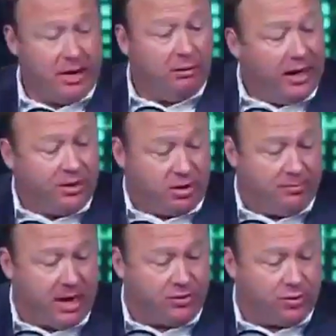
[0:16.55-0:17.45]
that links
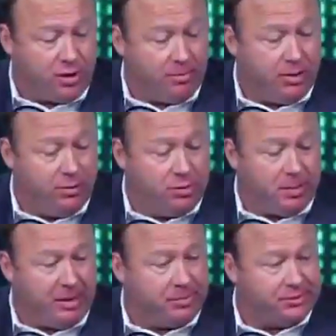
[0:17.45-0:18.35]
to the major German
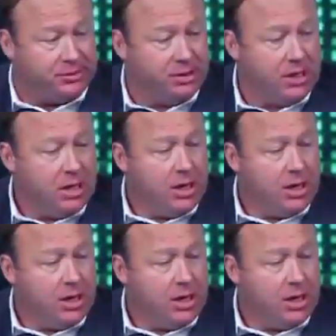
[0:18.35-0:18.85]
newspapers.